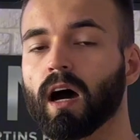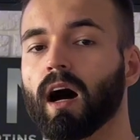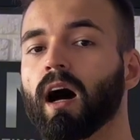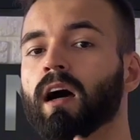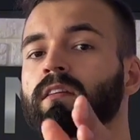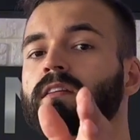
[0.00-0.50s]

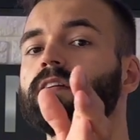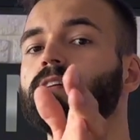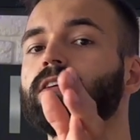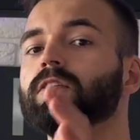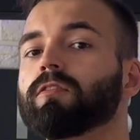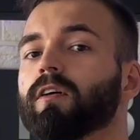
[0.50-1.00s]
until
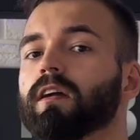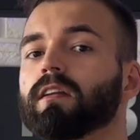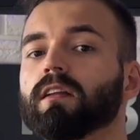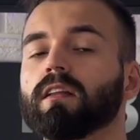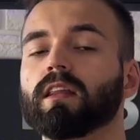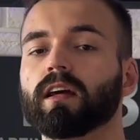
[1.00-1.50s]
you
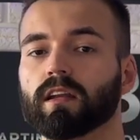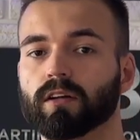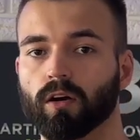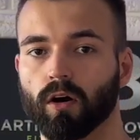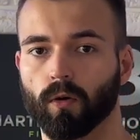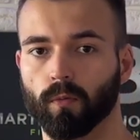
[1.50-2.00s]
finally let it
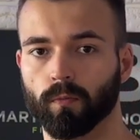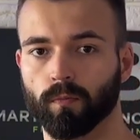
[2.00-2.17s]
go.